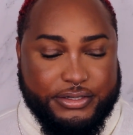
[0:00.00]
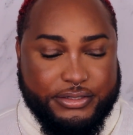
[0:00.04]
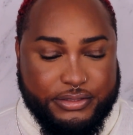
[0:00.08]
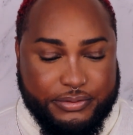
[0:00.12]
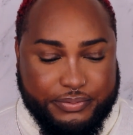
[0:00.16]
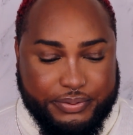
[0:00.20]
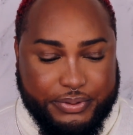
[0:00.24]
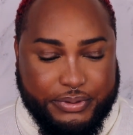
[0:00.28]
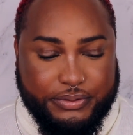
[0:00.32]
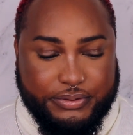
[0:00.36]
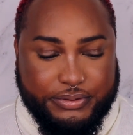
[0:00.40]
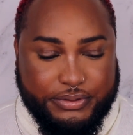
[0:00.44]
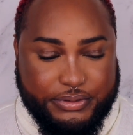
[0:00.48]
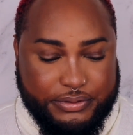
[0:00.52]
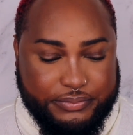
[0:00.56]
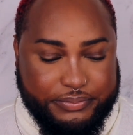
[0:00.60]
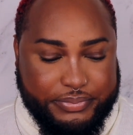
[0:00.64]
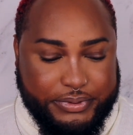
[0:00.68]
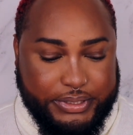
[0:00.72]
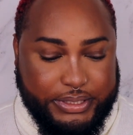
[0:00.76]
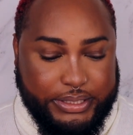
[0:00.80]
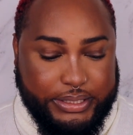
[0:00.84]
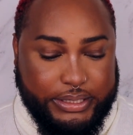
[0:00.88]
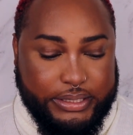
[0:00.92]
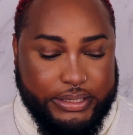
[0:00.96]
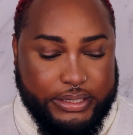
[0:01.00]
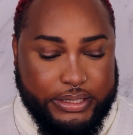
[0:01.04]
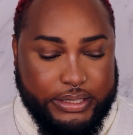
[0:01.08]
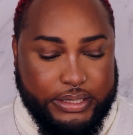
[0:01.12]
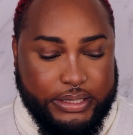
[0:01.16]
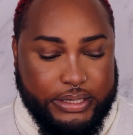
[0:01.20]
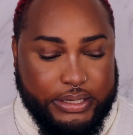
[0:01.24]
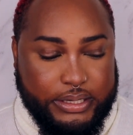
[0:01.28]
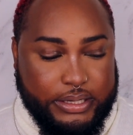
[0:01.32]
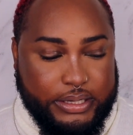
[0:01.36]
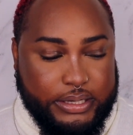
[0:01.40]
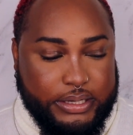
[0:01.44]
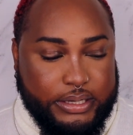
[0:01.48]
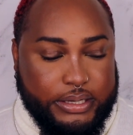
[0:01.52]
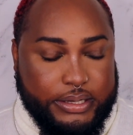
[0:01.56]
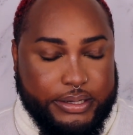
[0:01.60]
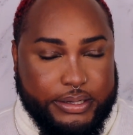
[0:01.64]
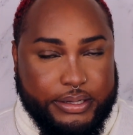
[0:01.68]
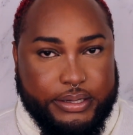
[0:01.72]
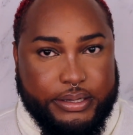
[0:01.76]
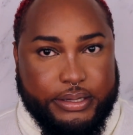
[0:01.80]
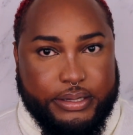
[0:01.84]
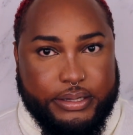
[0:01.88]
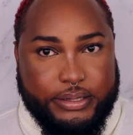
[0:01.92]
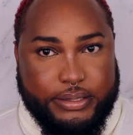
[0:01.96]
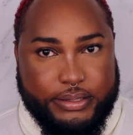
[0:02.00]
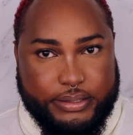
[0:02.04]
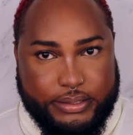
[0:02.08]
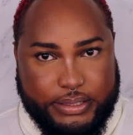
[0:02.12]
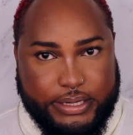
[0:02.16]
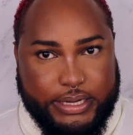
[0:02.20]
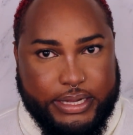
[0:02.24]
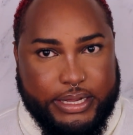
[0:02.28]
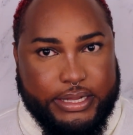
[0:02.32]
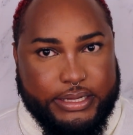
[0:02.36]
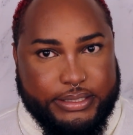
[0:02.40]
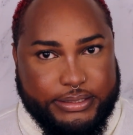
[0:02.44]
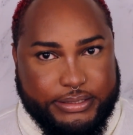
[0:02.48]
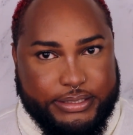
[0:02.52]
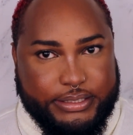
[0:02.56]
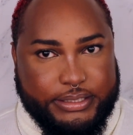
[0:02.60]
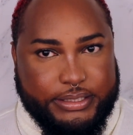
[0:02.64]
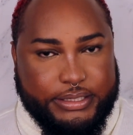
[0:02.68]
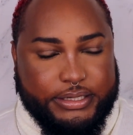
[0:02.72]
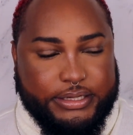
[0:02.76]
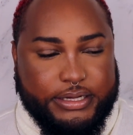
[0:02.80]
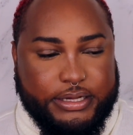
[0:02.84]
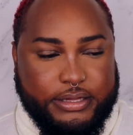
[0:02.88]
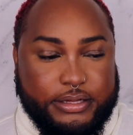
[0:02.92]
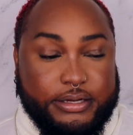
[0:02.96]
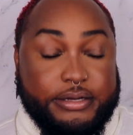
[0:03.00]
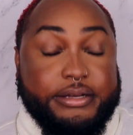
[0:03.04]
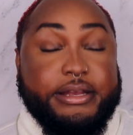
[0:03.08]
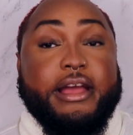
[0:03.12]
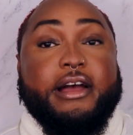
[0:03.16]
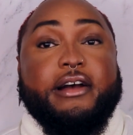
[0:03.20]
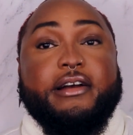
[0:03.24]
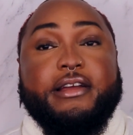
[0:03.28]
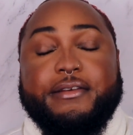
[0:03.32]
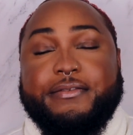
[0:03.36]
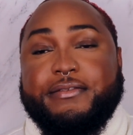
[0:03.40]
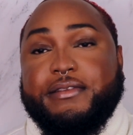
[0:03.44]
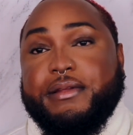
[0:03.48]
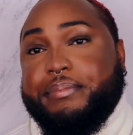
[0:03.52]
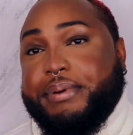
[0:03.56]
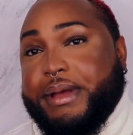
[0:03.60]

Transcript: supposed to be that intended color. Now, if the